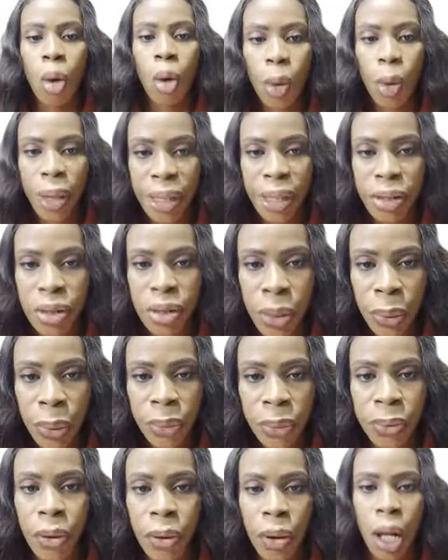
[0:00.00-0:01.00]
Okay,
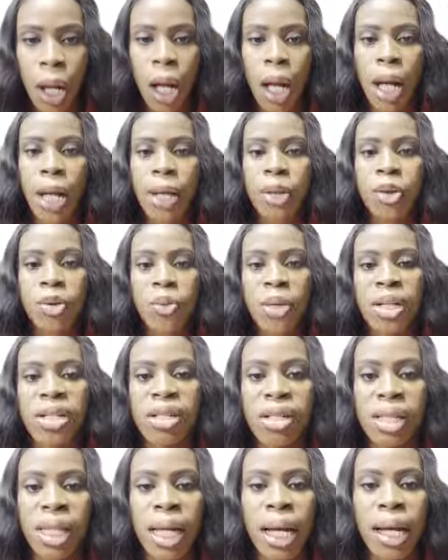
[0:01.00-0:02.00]
so you
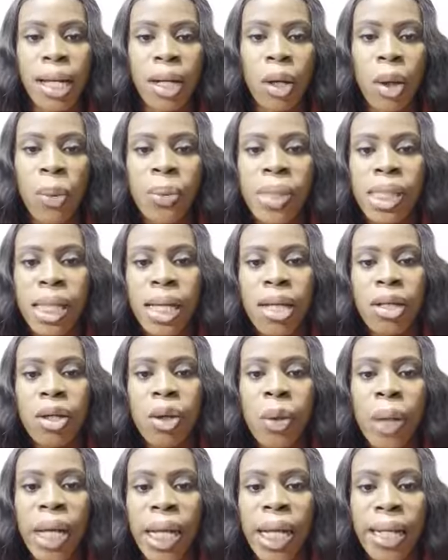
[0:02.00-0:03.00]
register and obtain
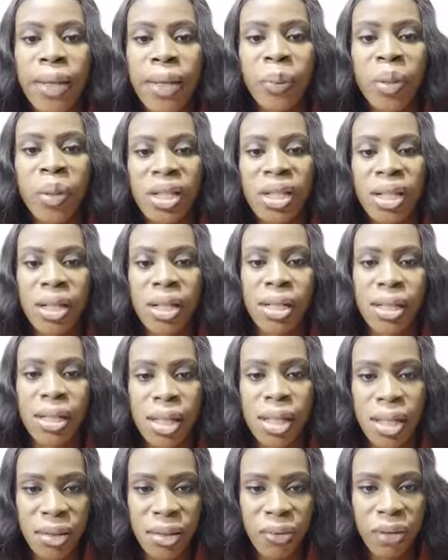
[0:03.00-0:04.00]
your NEPC
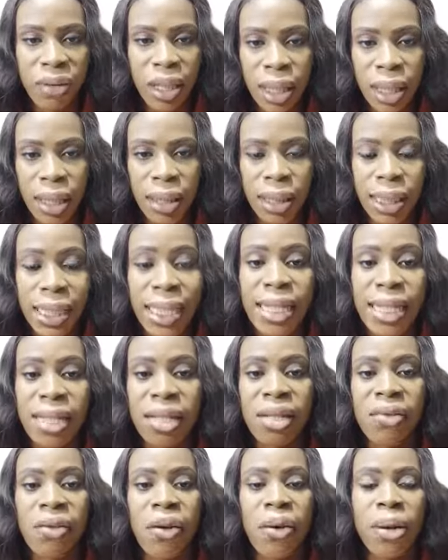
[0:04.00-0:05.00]
certificate. This
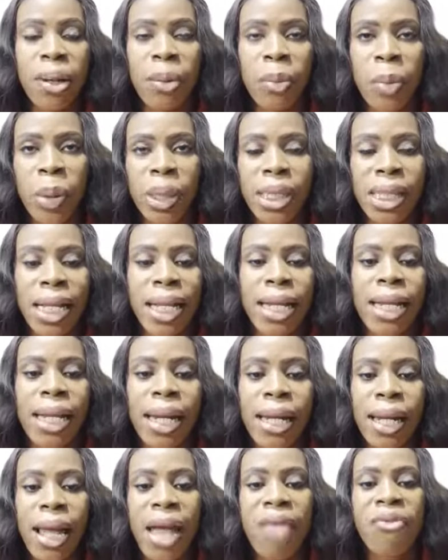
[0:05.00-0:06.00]
is very important.
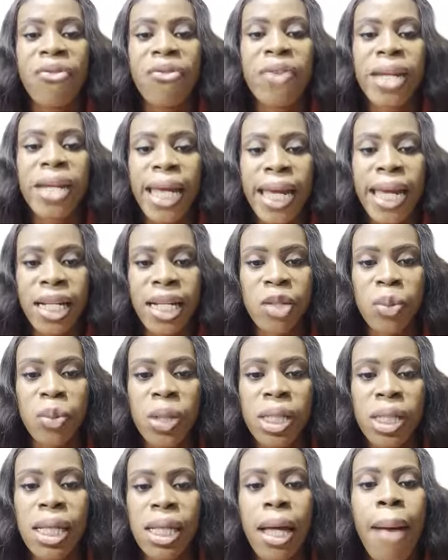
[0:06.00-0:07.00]
Every
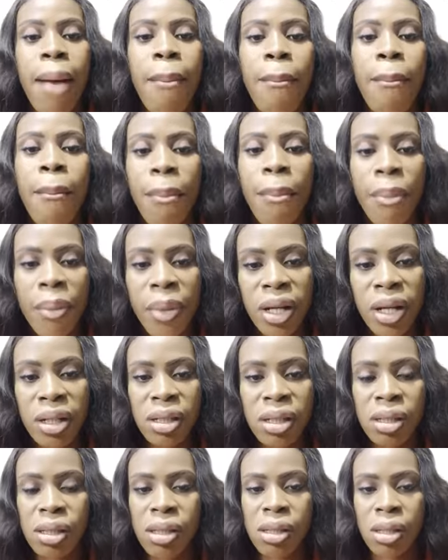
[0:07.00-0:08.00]
exporter
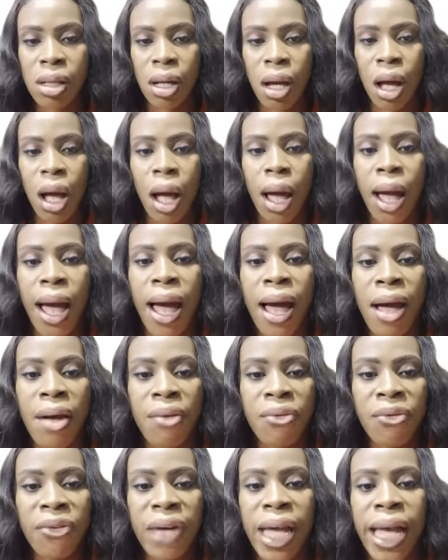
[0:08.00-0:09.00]
must
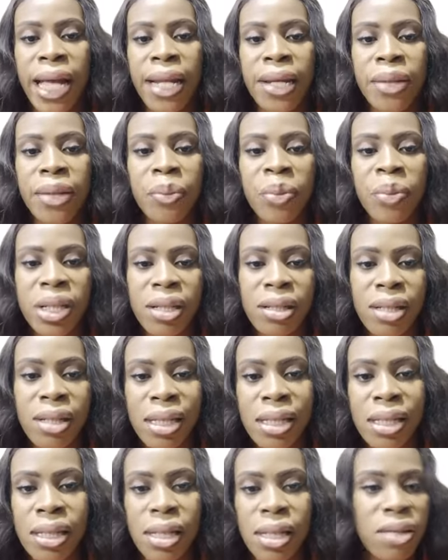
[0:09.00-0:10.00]
have
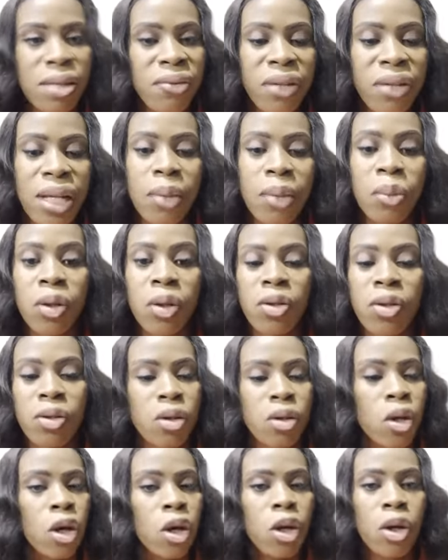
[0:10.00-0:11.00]
NEPC certificate
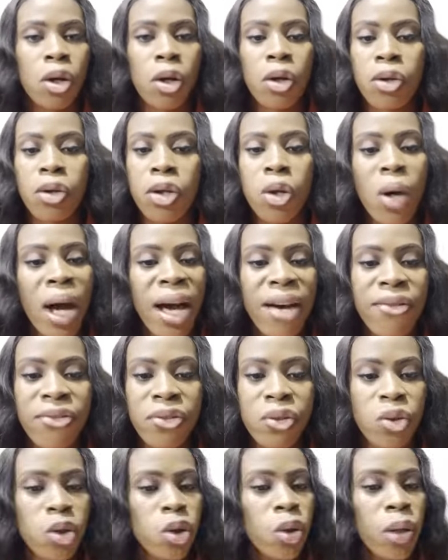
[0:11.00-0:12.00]
because you have
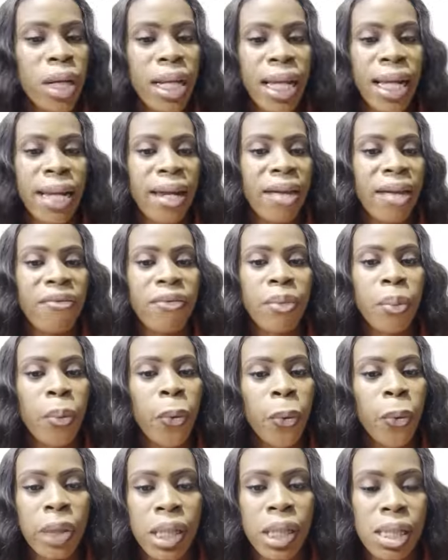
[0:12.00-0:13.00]
to show it at every
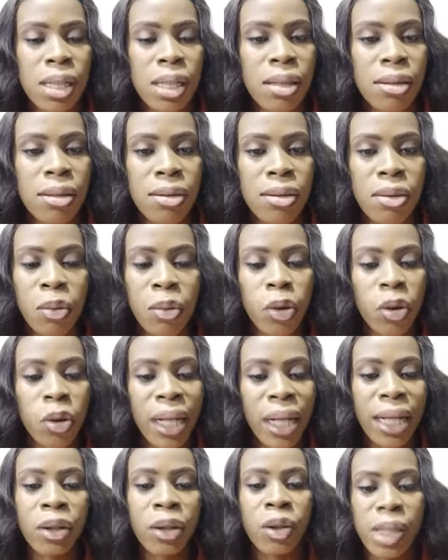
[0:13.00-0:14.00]
point. So you
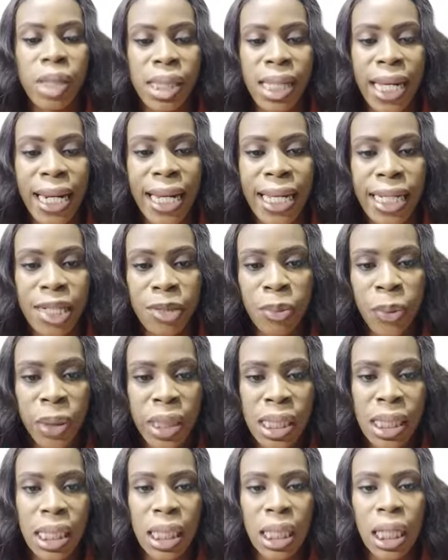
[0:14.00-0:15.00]
cannot start
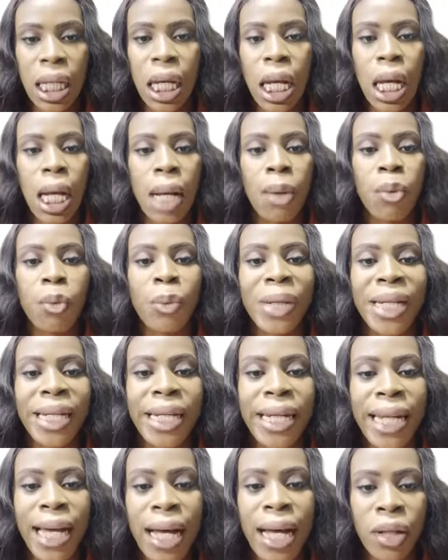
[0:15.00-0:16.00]
exporting
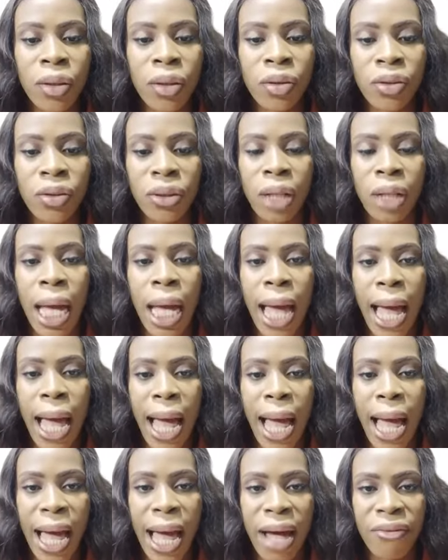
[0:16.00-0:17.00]
without
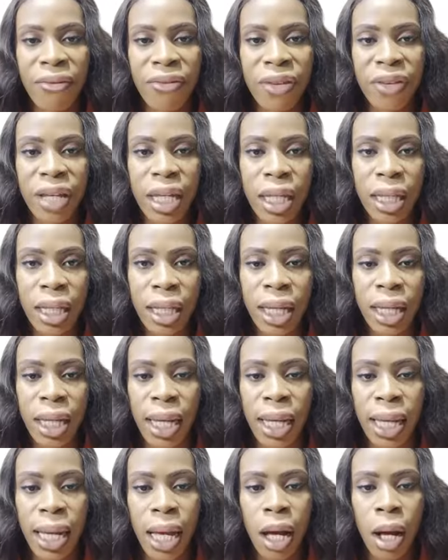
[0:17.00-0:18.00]
having
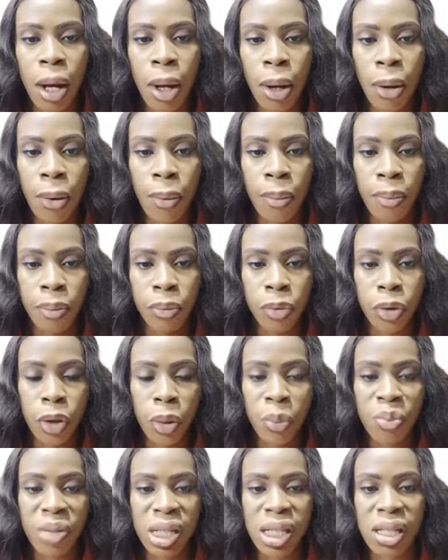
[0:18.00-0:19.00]

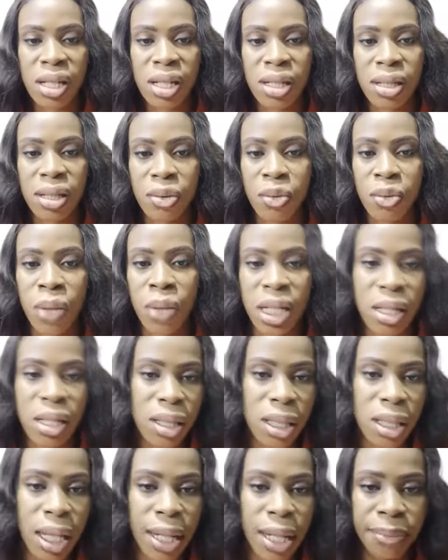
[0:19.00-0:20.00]
your business
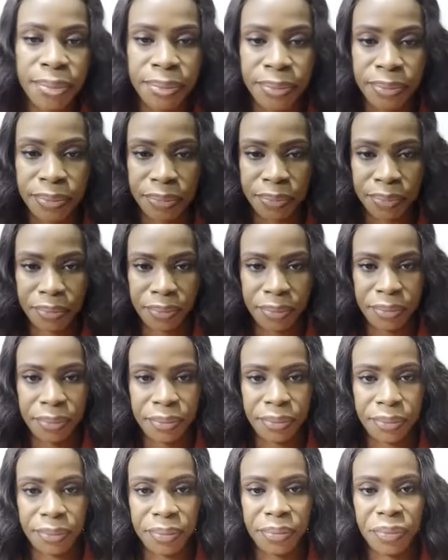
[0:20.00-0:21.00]
registered.
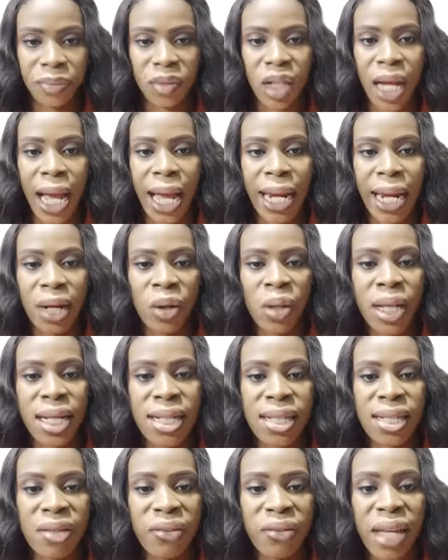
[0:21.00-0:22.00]
And
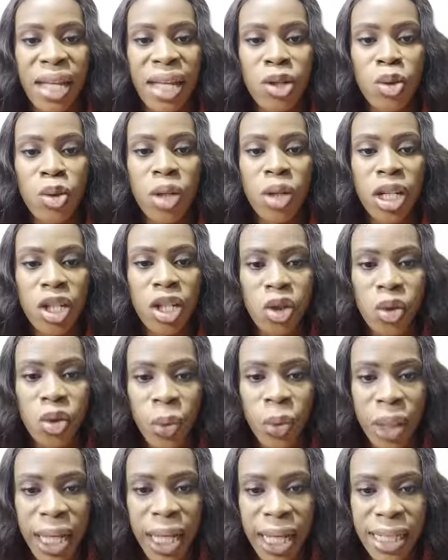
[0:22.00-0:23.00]
another certificate you need
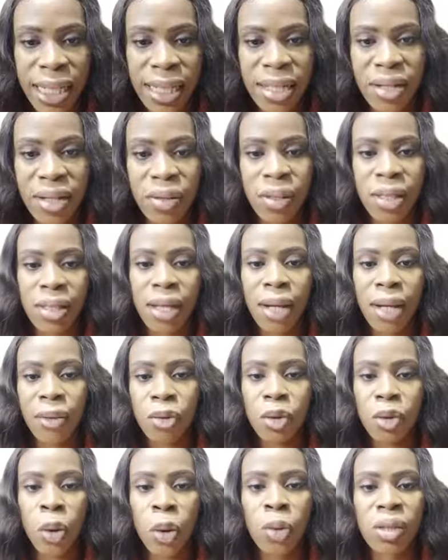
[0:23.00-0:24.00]
to get is
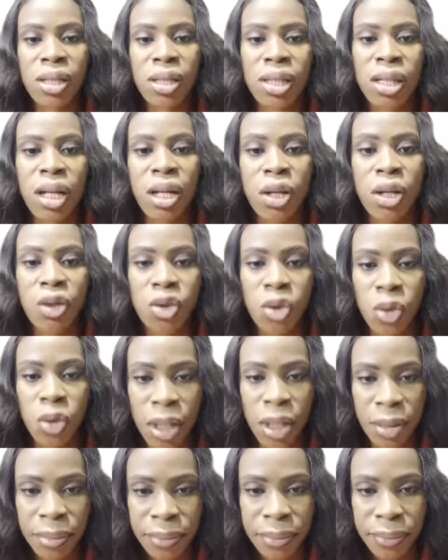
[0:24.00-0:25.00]

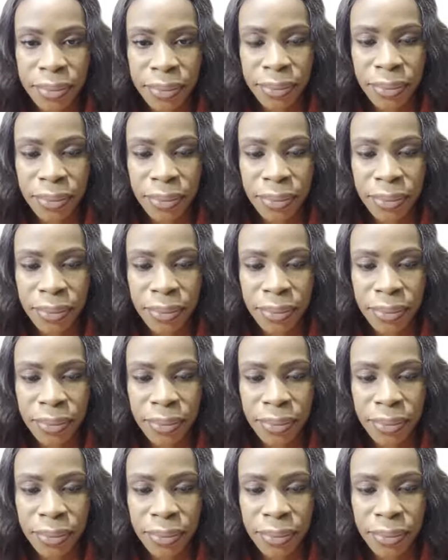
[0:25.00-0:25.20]
phytosanitary.